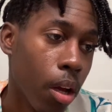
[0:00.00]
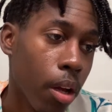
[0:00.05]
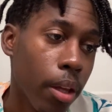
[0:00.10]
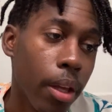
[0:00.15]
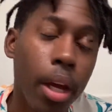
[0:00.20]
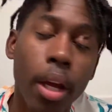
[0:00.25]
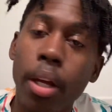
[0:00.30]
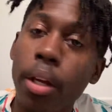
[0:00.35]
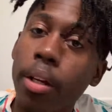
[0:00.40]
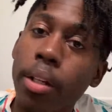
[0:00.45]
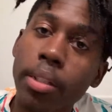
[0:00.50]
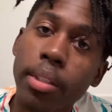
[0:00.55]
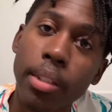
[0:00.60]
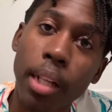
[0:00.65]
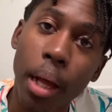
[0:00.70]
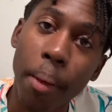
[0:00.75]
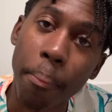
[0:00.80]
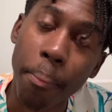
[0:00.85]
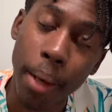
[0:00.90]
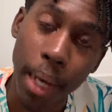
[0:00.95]
your hair is
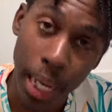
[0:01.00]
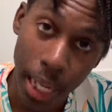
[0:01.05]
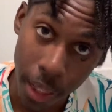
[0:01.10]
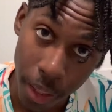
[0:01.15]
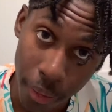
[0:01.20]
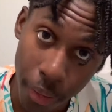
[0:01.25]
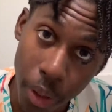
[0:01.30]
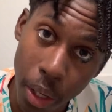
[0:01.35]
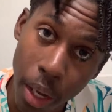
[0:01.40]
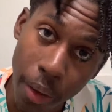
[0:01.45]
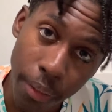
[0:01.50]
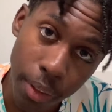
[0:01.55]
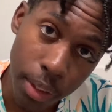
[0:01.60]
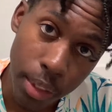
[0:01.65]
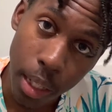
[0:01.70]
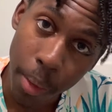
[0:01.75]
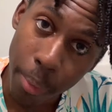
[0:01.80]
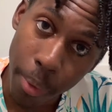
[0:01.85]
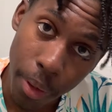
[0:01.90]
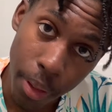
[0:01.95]
not bad if you have this
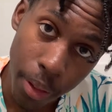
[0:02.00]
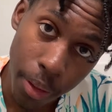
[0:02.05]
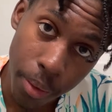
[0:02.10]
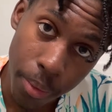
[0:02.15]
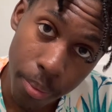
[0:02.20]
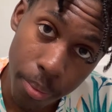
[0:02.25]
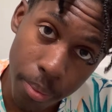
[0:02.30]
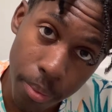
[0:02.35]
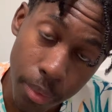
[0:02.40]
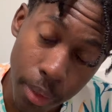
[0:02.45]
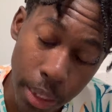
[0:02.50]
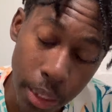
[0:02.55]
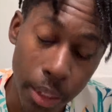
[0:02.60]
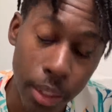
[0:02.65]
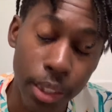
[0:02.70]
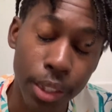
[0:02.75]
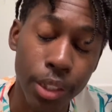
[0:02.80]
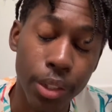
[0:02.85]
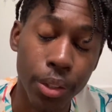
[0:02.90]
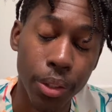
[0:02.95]
type of hair. It
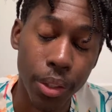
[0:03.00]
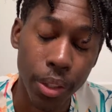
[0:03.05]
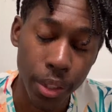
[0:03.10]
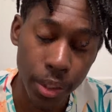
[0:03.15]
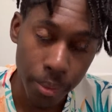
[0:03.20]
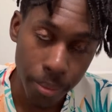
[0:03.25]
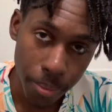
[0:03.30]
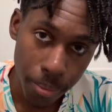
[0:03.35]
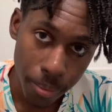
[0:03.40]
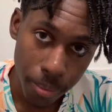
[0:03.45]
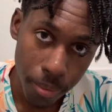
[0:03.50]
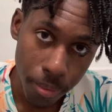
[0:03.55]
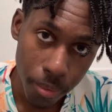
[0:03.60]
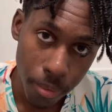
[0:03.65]
is good.